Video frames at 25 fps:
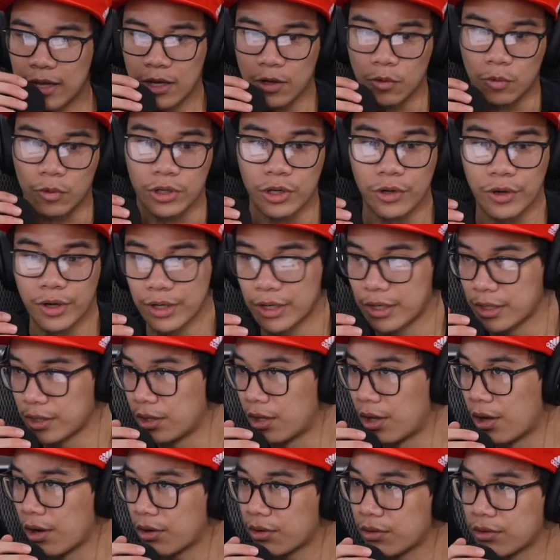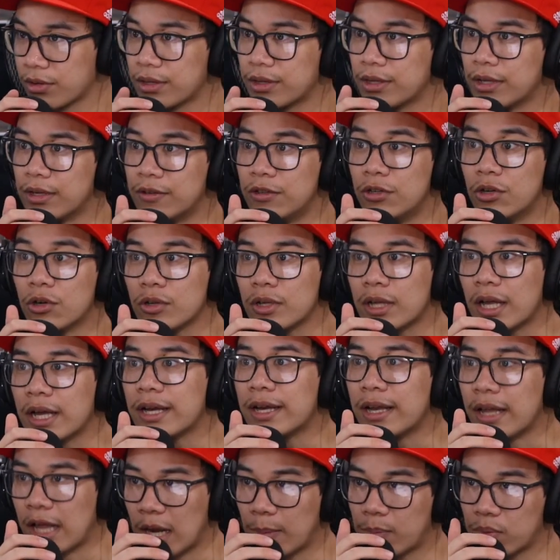we're going on longer than the Your Lie
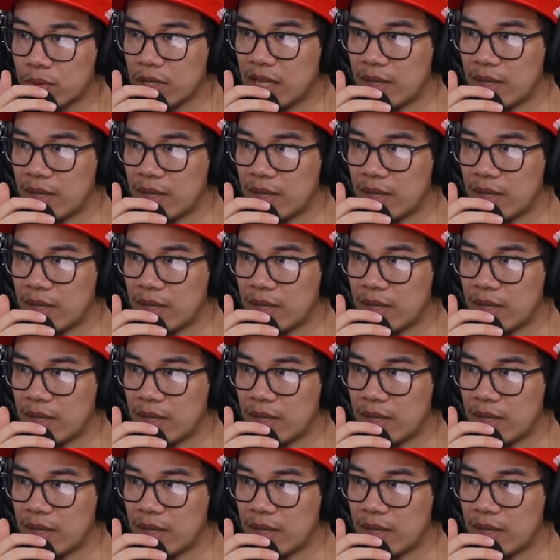in April